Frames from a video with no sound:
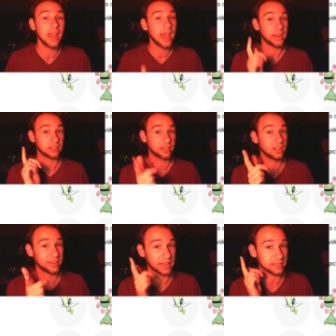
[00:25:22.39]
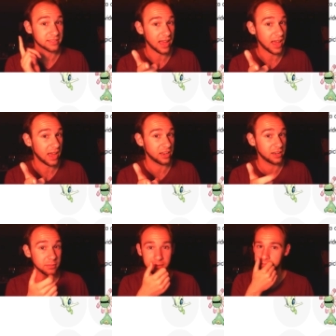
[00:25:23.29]
And until next
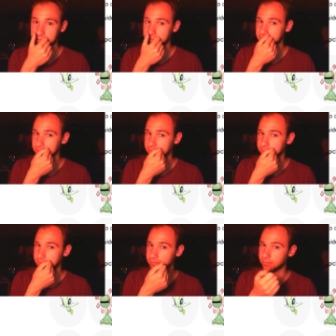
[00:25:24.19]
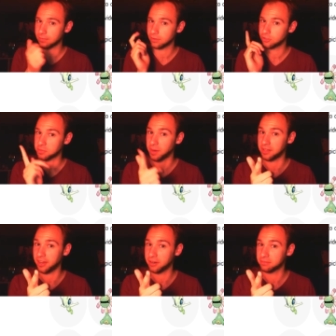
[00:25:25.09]
time, smile
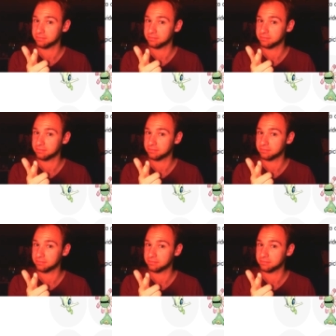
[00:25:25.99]
later.